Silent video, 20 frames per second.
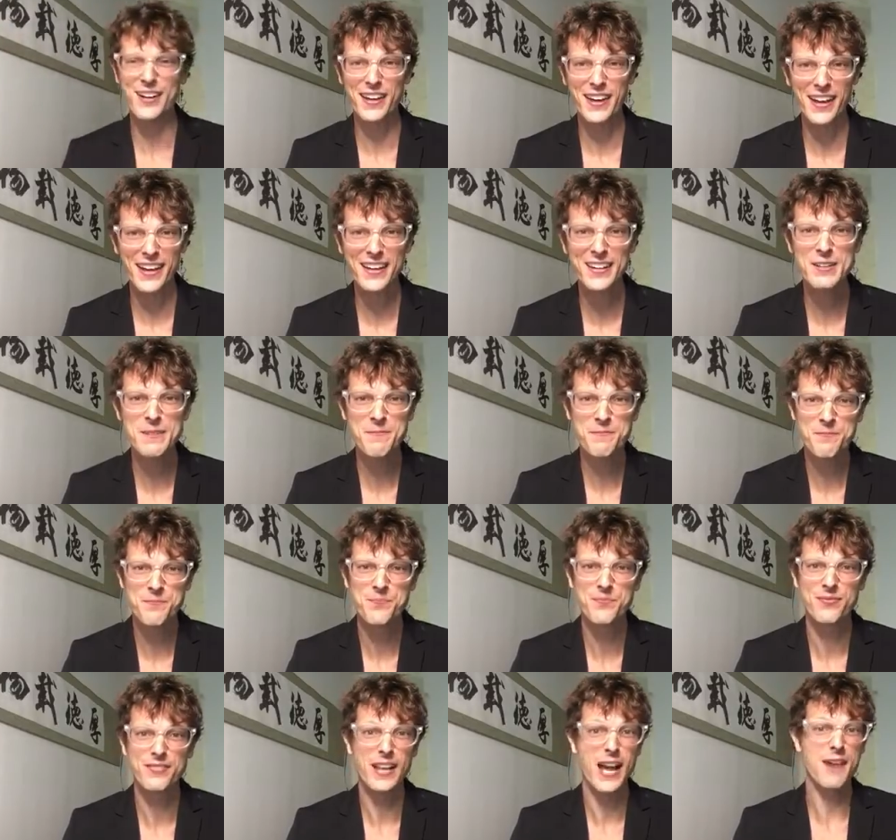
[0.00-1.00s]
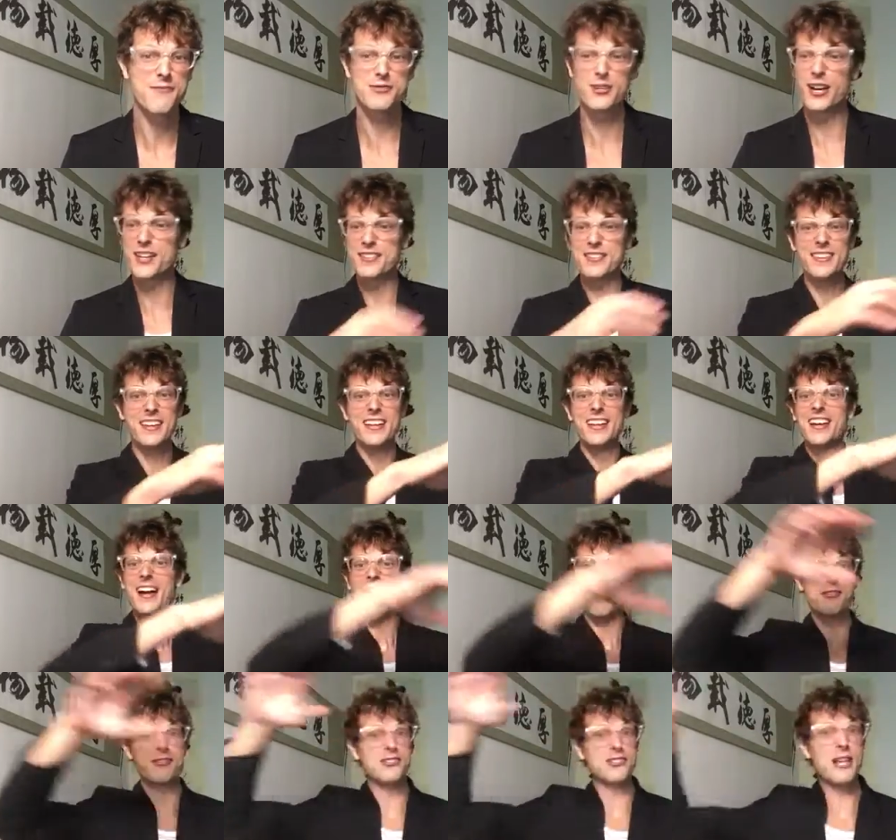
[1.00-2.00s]
Okay,
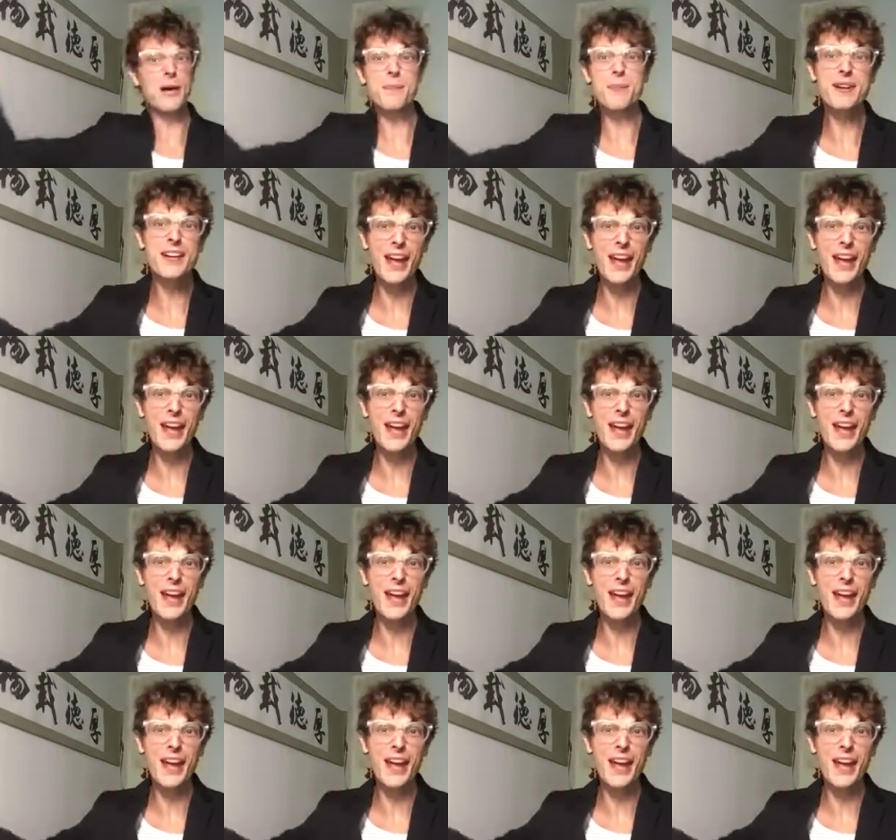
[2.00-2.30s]
I've slept